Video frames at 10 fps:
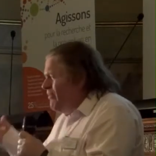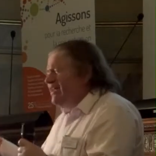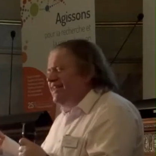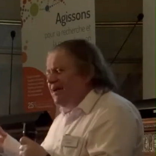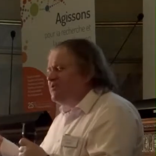
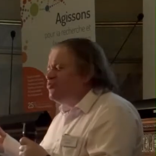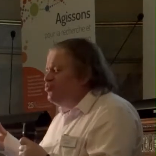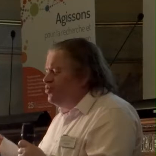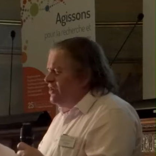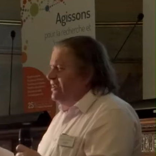money now is
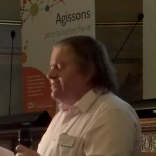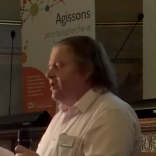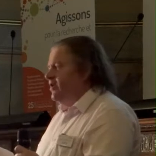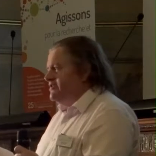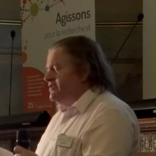really
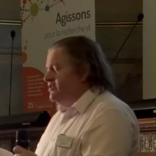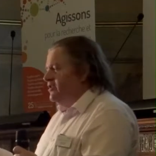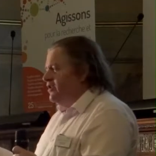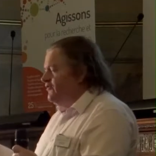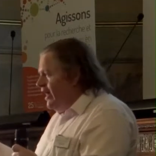tight
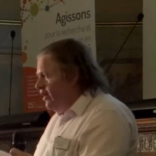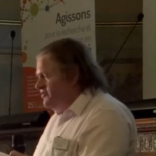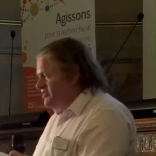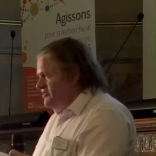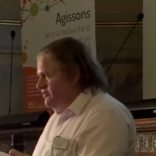for health
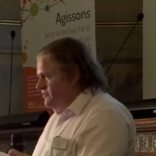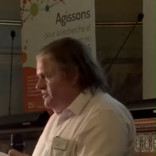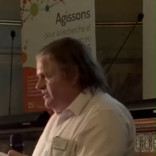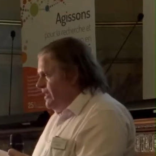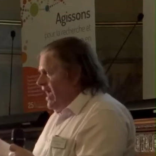
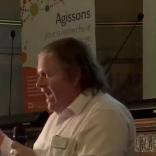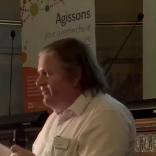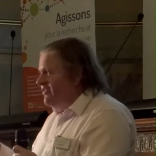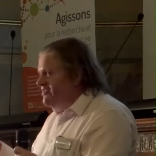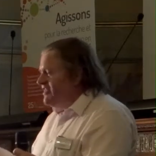systems,
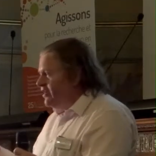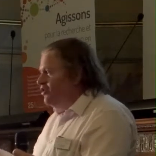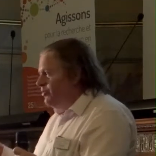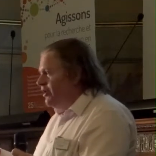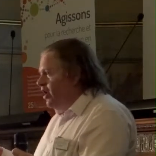having these economic